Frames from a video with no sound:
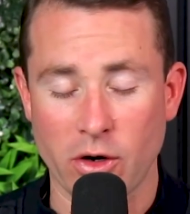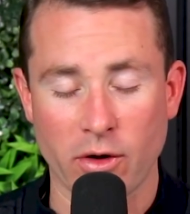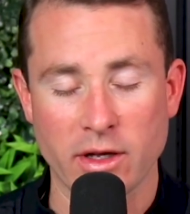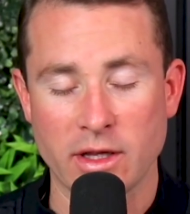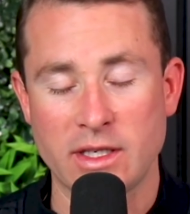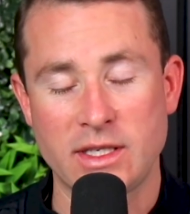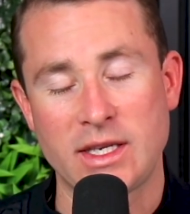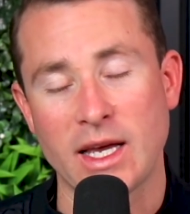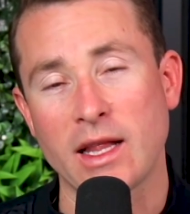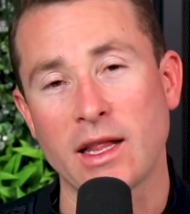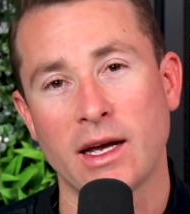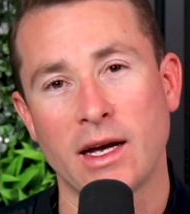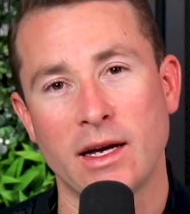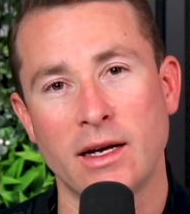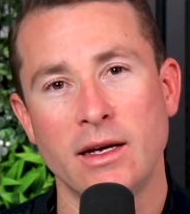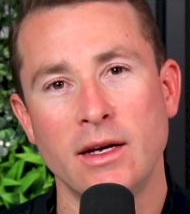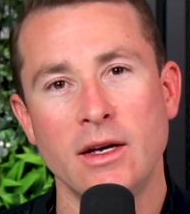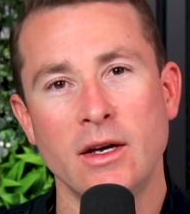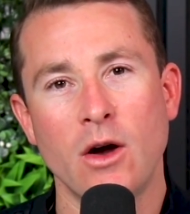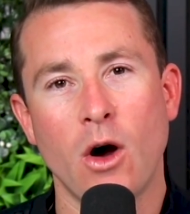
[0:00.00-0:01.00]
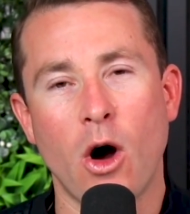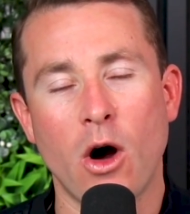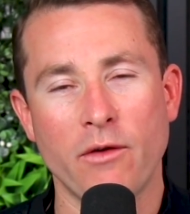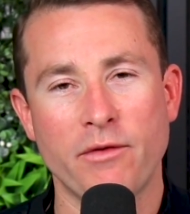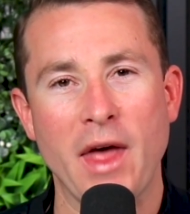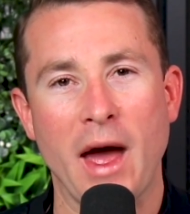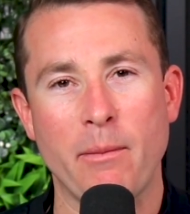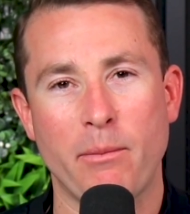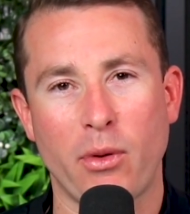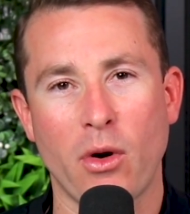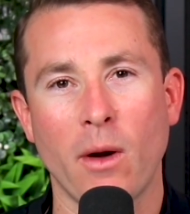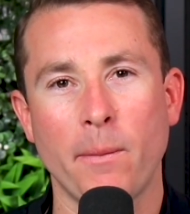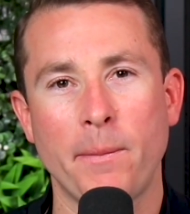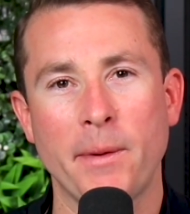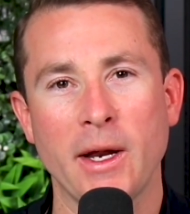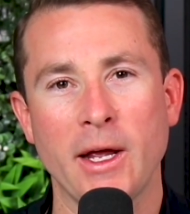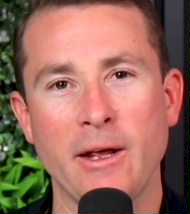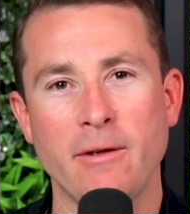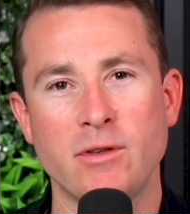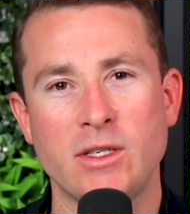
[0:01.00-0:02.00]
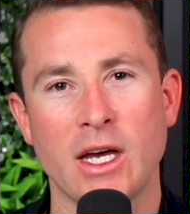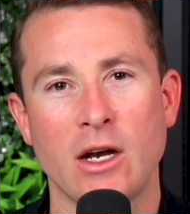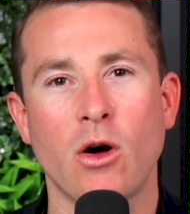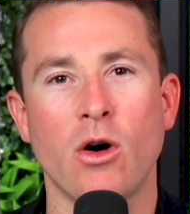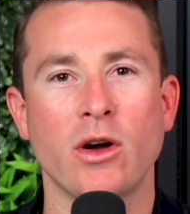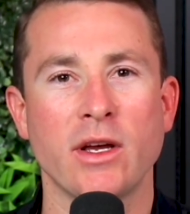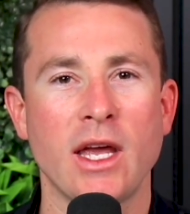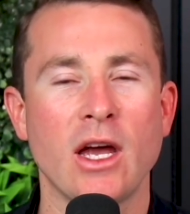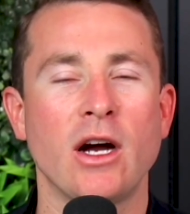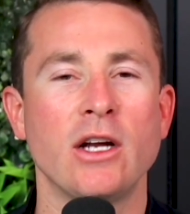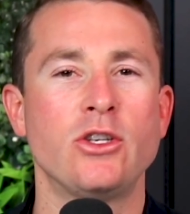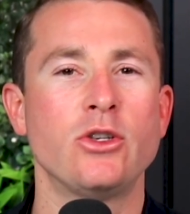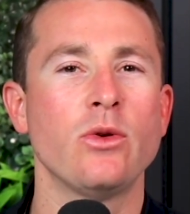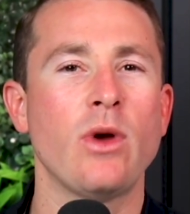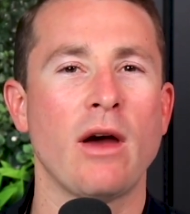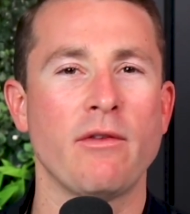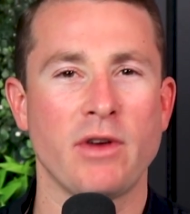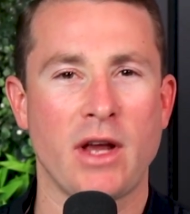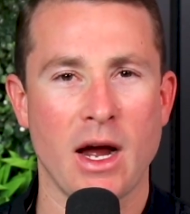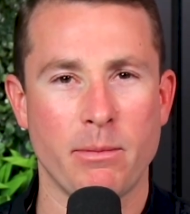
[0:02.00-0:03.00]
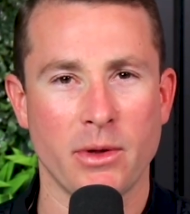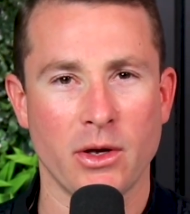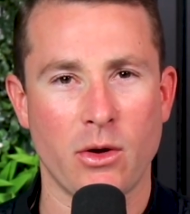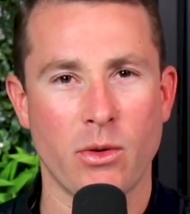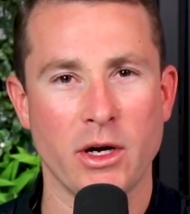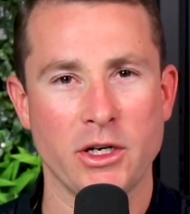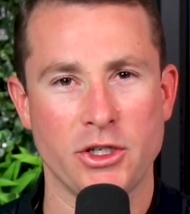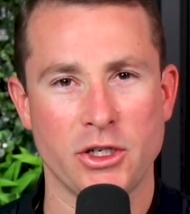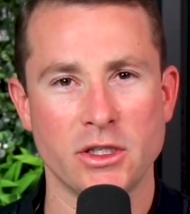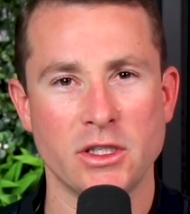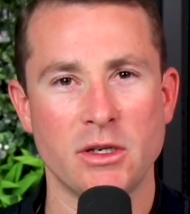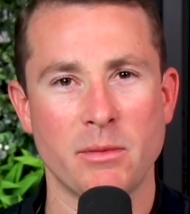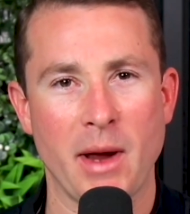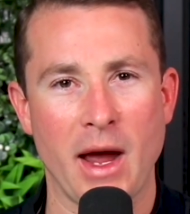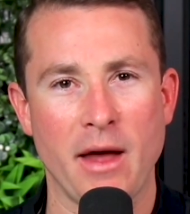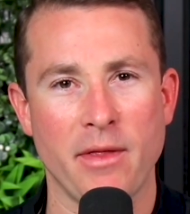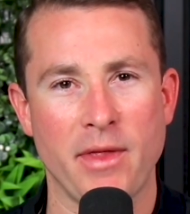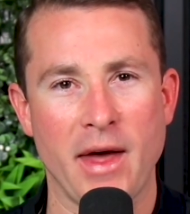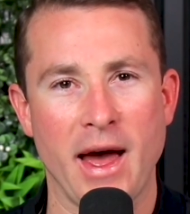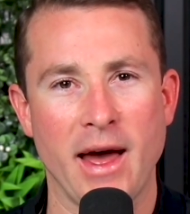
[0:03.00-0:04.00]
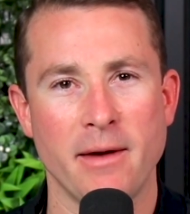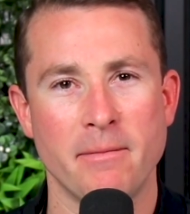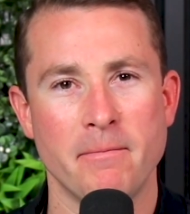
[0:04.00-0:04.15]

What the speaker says: seller of that property said, oh yeah, I do have a couple of questions about that.